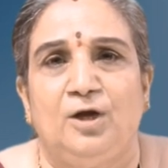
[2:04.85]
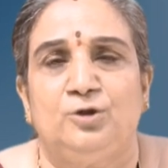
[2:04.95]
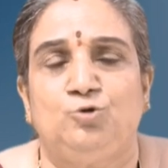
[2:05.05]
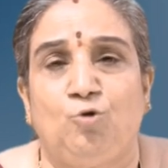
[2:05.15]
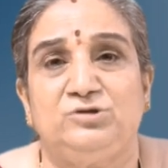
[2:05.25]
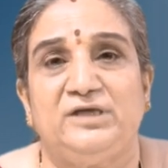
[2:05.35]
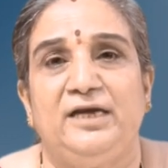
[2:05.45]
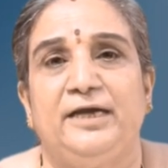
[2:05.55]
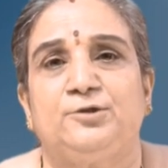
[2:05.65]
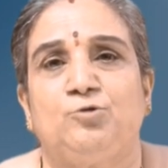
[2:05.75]
Those
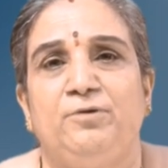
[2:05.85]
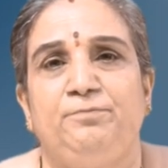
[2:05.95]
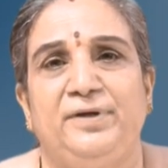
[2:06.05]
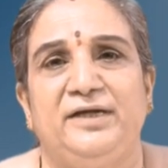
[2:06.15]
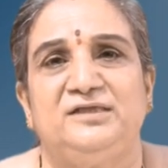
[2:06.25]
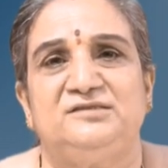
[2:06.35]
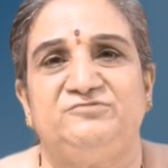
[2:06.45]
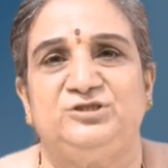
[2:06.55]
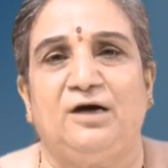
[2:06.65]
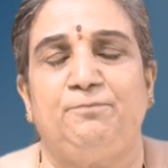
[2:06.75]
electron pairs
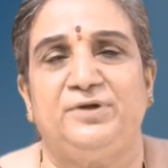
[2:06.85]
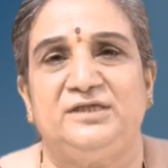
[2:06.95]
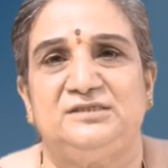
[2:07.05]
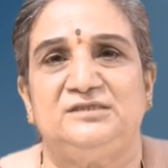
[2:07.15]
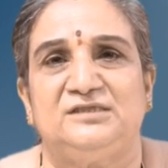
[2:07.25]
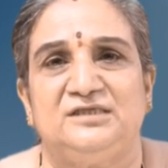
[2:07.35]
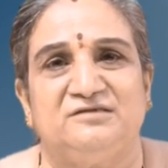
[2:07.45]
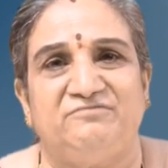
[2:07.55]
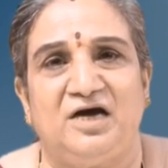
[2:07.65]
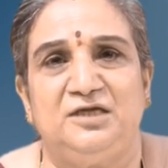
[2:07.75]
which are present in
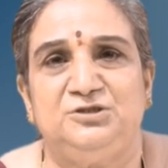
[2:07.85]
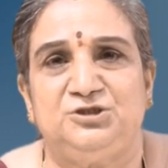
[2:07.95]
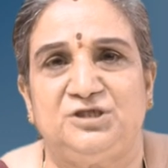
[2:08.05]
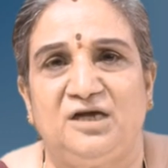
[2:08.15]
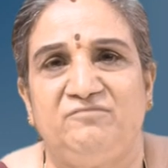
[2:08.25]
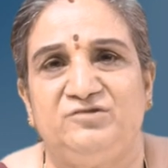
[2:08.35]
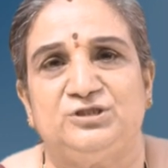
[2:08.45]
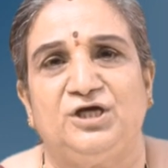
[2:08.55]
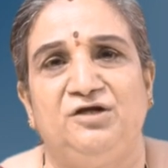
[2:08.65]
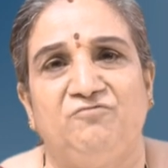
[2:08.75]
the valence shell
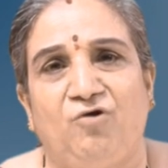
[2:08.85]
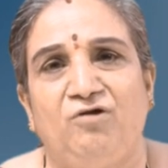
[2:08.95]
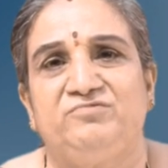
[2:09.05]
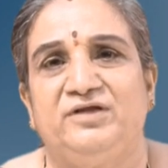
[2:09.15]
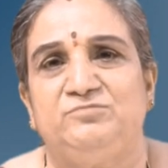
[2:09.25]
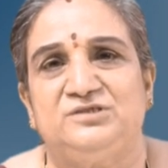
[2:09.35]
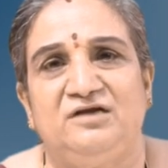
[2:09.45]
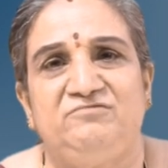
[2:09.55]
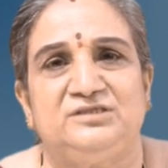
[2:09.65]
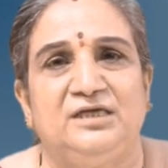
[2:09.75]
which involve
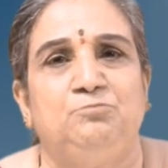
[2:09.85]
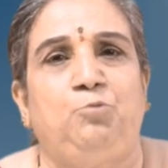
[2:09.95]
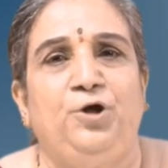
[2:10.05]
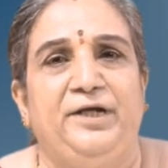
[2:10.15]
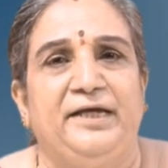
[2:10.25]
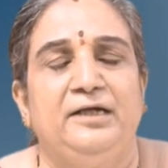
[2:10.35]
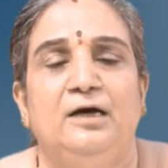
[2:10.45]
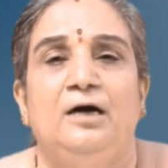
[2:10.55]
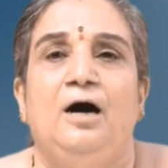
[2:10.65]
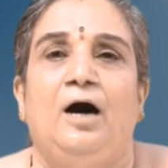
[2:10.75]
themselves in bonding
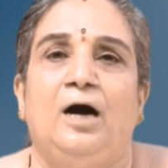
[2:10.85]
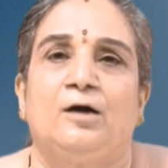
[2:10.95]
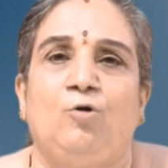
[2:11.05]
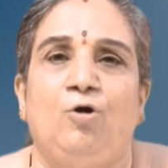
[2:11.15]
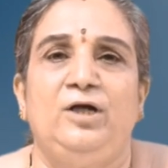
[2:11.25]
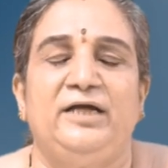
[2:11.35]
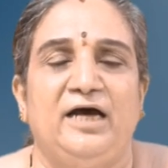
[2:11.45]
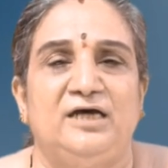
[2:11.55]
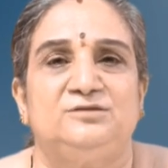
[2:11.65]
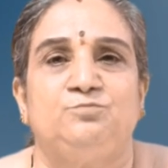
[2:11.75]
are called
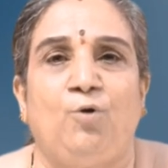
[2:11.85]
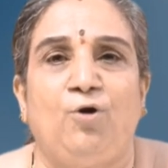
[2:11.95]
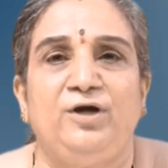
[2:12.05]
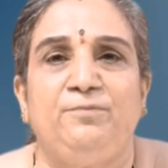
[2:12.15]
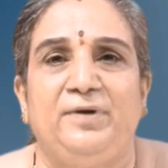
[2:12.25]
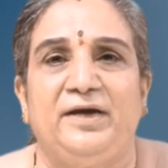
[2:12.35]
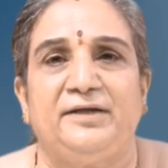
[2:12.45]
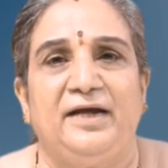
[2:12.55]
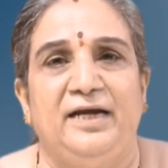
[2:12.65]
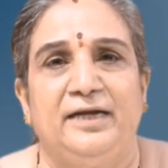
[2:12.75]
as bond
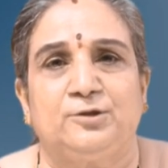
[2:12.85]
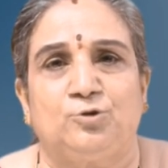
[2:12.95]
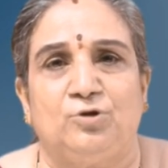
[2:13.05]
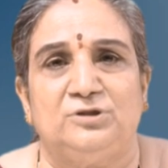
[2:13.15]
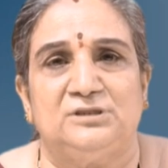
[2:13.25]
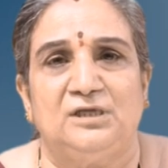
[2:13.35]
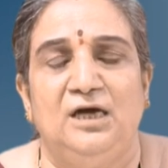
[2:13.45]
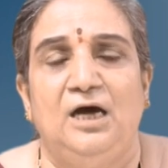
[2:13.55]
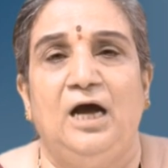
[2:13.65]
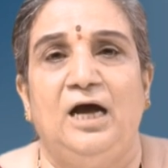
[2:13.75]
pair electrons,
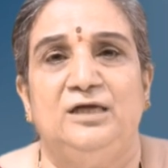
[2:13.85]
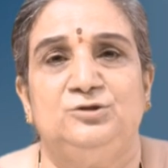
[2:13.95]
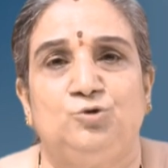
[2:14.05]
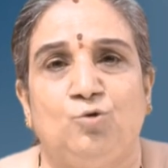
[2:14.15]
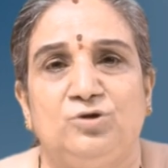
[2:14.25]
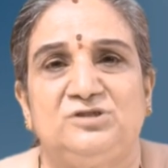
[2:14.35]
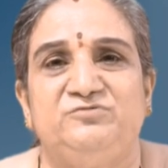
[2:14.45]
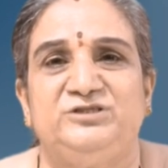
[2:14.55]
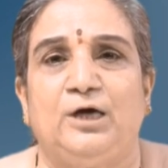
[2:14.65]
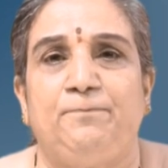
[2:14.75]
and those
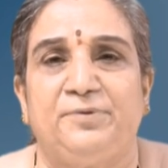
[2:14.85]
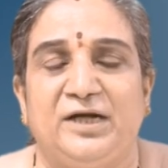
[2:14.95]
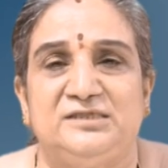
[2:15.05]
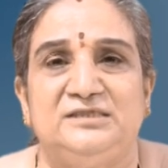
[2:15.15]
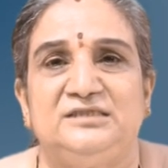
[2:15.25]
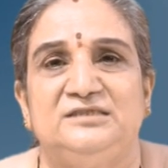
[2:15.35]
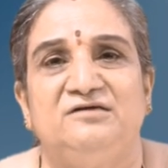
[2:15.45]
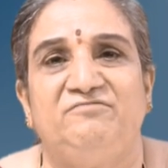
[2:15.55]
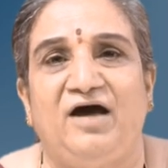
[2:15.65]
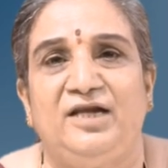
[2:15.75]
which are present in
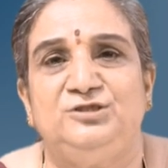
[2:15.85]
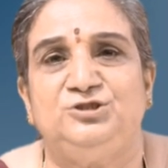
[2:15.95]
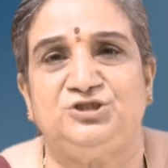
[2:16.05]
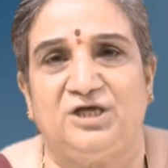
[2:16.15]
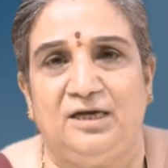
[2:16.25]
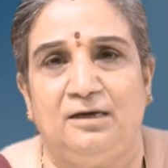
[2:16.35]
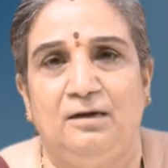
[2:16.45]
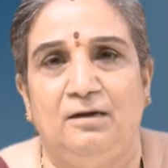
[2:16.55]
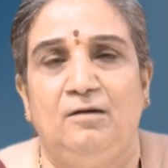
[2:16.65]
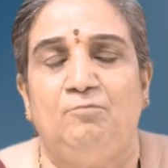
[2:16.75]
the valence shell
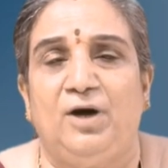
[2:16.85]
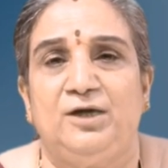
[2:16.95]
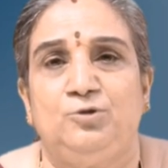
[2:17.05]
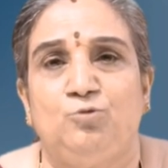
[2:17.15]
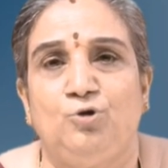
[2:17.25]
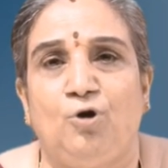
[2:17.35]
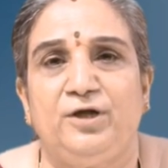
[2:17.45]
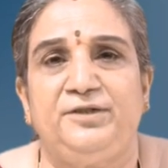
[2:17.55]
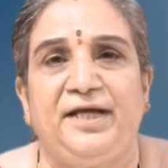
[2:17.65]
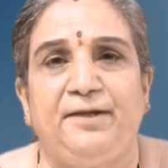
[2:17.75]
but do
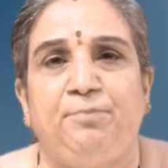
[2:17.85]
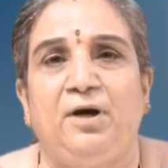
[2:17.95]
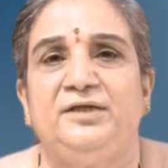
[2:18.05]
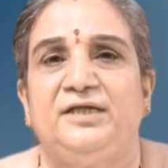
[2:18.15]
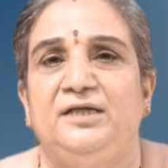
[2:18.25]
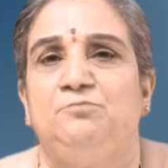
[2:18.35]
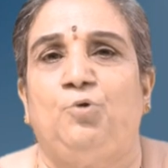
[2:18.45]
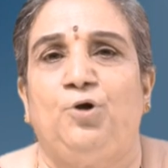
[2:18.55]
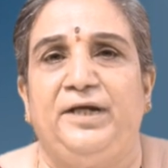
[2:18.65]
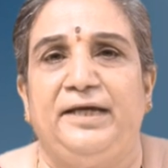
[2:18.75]
not take part in
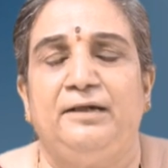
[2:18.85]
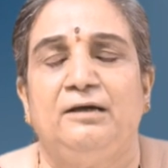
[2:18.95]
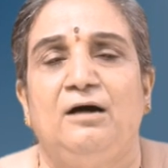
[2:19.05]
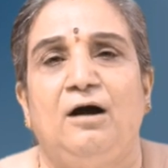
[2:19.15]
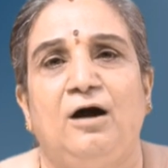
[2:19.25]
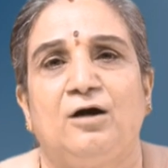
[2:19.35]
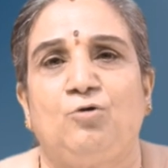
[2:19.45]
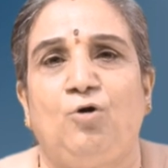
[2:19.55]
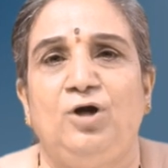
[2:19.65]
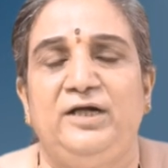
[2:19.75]
bonding are
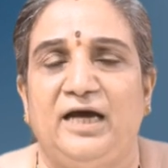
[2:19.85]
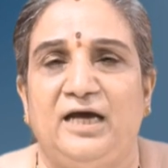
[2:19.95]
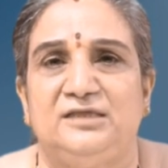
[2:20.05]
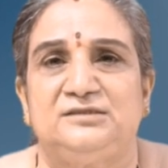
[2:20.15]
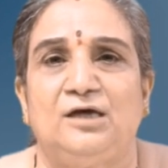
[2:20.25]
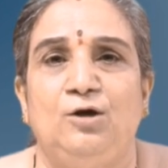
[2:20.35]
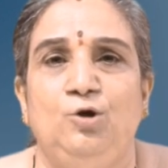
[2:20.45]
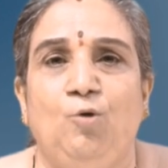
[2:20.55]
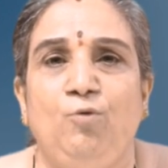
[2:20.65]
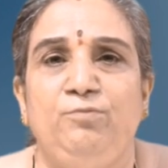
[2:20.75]
called as
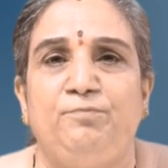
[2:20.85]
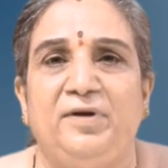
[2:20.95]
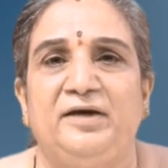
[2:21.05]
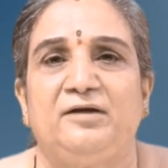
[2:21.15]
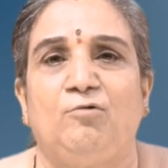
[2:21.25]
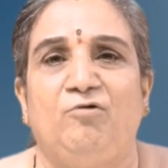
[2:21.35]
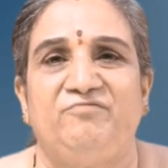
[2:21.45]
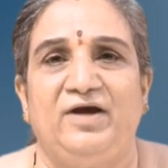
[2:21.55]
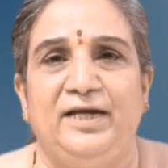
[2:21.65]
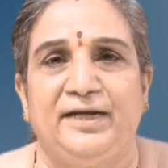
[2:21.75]
lone pair of
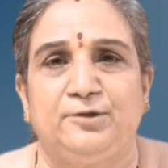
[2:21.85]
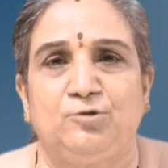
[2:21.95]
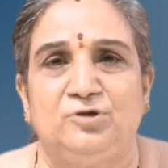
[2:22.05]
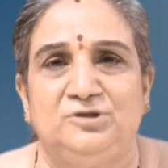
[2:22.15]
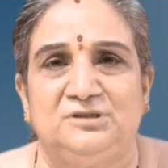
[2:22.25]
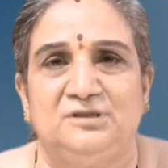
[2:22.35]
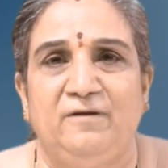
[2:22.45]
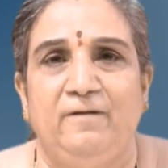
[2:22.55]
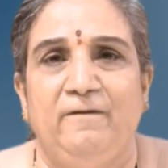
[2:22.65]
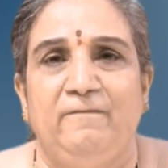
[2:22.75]
electrons.
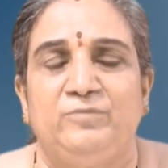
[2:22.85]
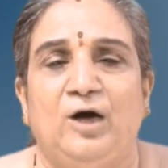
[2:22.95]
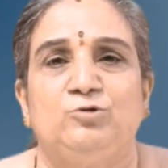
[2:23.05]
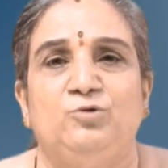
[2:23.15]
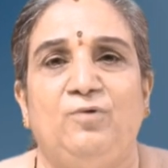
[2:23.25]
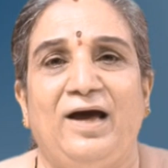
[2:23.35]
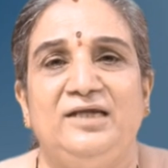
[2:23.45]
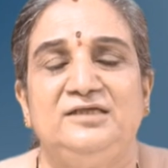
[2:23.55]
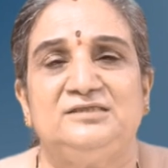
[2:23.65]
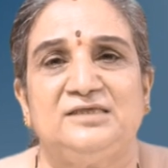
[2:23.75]
Now the
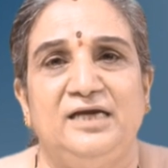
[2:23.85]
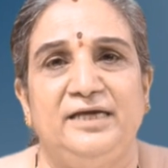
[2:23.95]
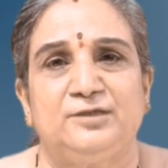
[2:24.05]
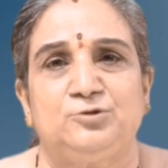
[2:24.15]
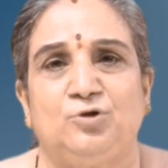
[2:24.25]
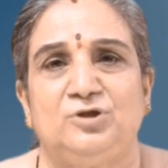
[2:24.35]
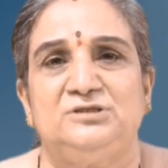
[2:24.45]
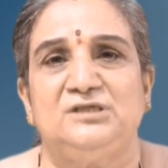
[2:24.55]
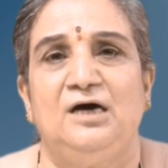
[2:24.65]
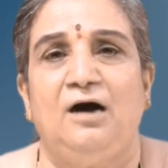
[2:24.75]
valence
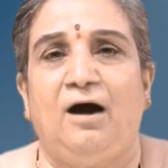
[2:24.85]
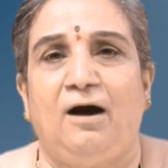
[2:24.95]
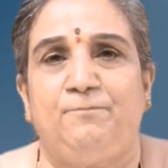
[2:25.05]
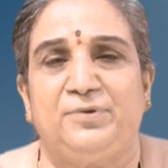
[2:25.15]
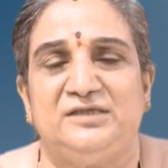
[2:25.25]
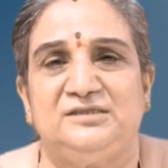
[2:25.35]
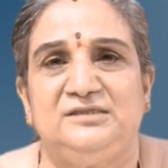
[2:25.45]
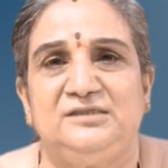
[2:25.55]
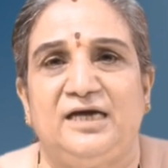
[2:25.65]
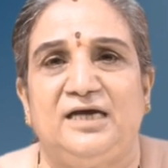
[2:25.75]
electrons are
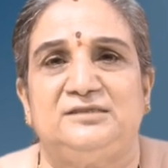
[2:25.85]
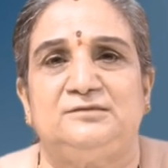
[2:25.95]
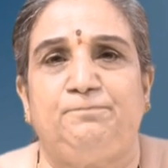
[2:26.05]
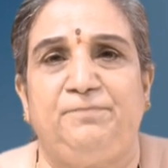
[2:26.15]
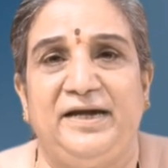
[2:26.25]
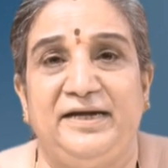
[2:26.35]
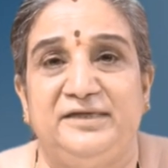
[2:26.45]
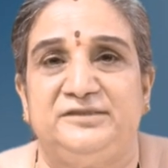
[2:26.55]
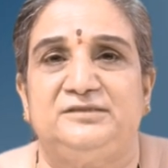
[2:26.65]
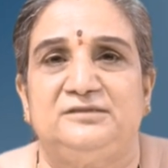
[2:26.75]
present as
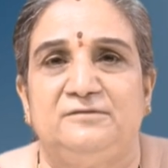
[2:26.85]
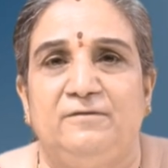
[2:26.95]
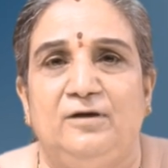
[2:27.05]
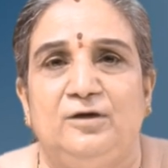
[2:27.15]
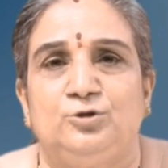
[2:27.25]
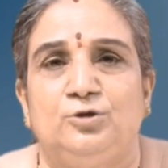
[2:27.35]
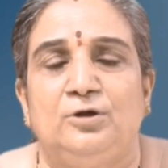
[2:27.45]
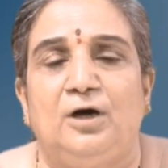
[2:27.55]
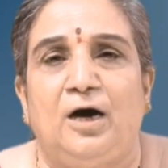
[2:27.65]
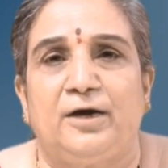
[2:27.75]
pairs
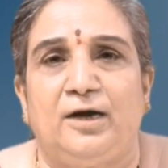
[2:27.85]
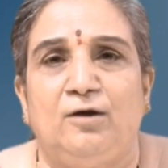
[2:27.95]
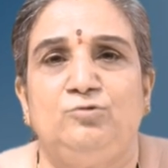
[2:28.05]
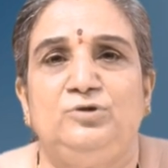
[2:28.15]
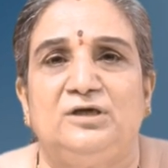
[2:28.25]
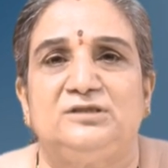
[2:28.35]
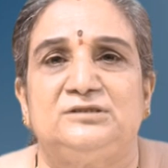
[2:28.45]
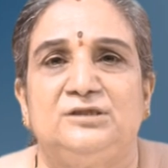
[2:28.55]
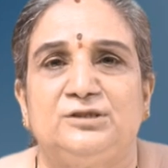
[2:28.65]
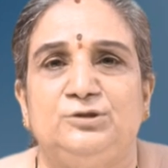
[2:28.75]
around a
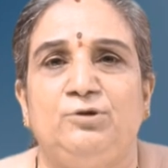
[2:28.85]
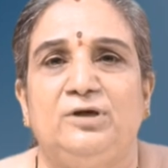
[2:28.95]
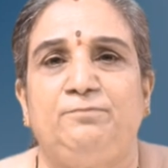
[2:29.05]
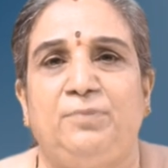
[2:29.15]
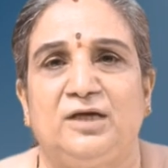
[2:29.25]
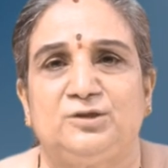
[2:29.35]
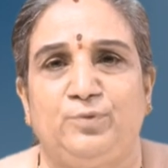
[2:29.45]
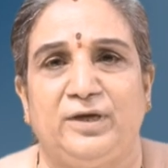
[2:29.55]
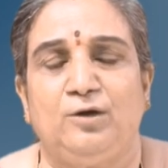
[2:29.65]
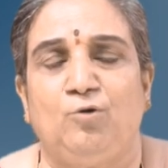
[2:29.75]
circular
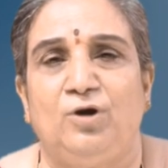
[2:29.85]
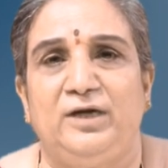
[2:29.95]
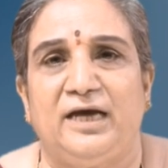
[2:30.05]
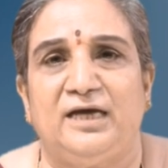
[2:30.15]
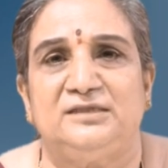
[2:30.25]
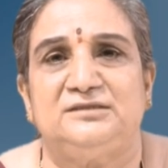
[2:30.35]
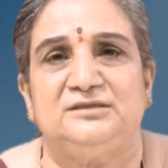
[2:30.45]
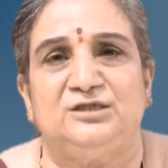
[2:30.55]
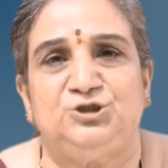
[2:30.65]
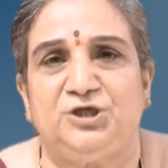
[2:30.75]
pathway called as
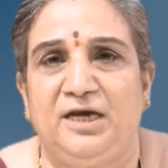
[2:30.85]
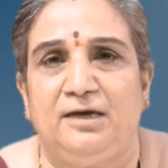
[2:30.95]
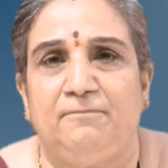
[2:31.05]
the shell.